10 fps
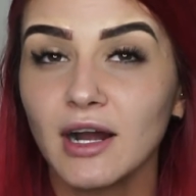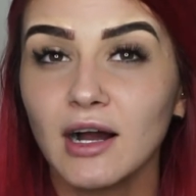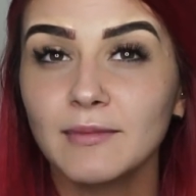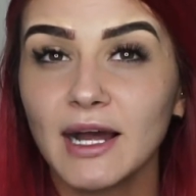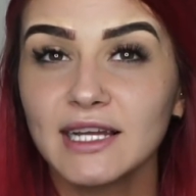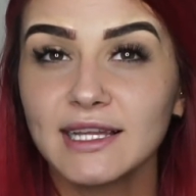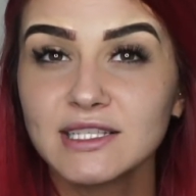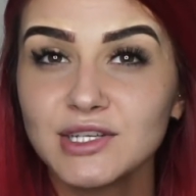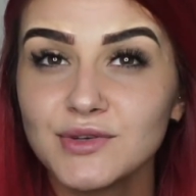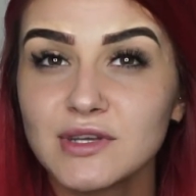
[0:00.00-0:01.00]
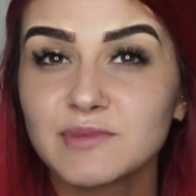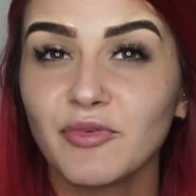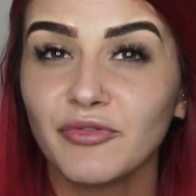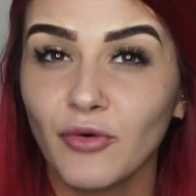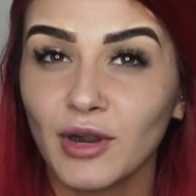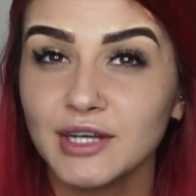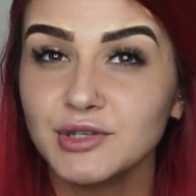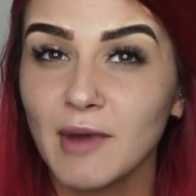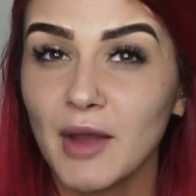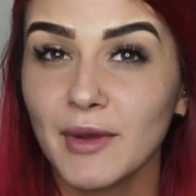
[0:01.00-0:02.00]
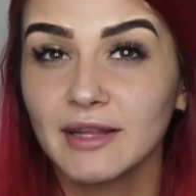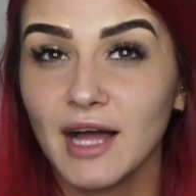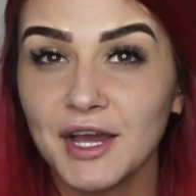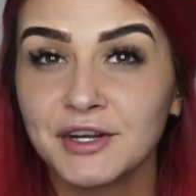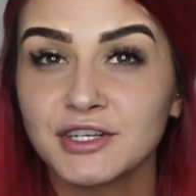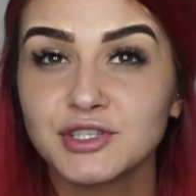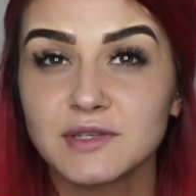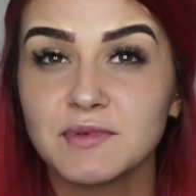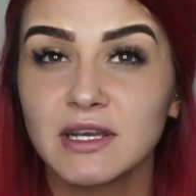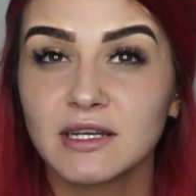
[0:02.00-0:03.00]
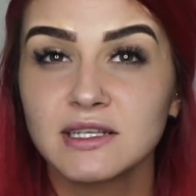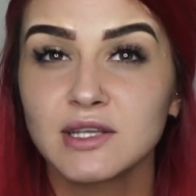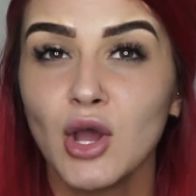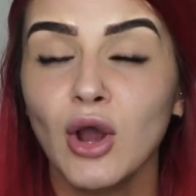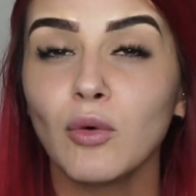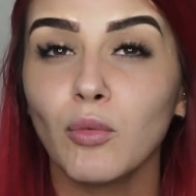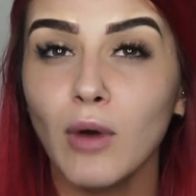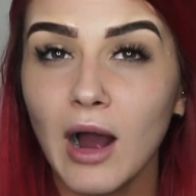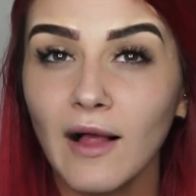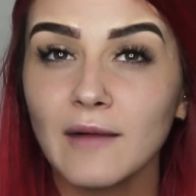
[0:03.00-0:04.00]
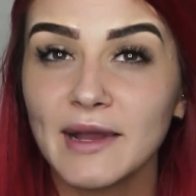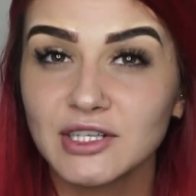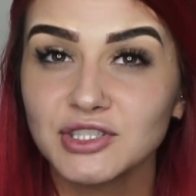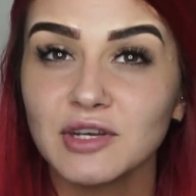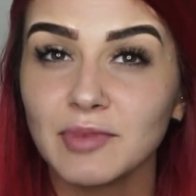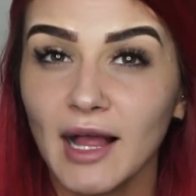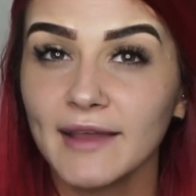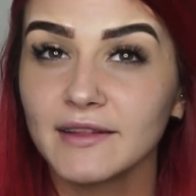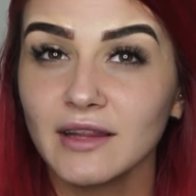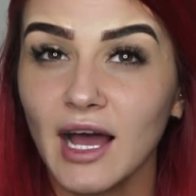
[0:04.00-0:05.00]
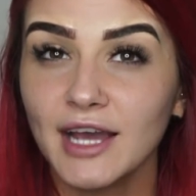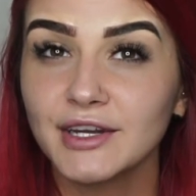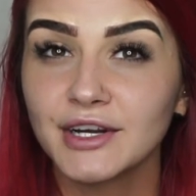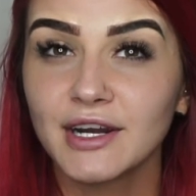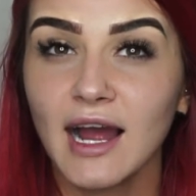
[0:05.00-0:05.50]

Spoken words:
I like to do this before I do my wing liner just because while I'm actually applying the liner,